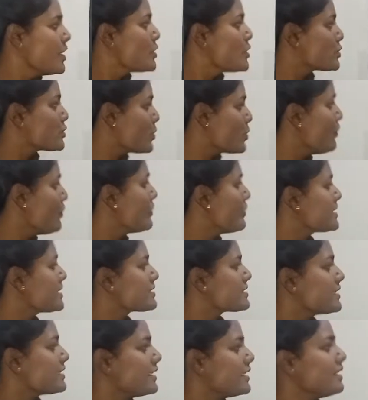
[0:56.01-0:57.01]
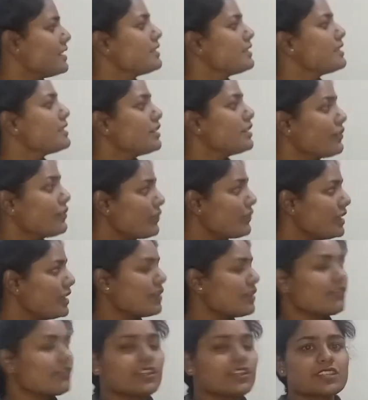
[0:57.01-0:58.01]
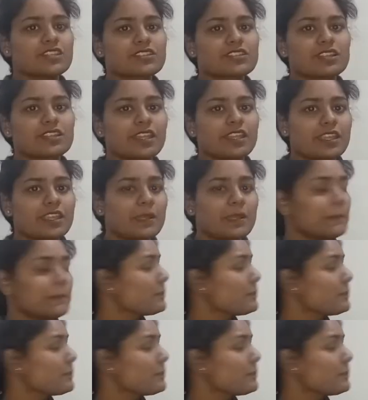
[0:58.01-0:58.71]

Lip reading: So we study the different definition here.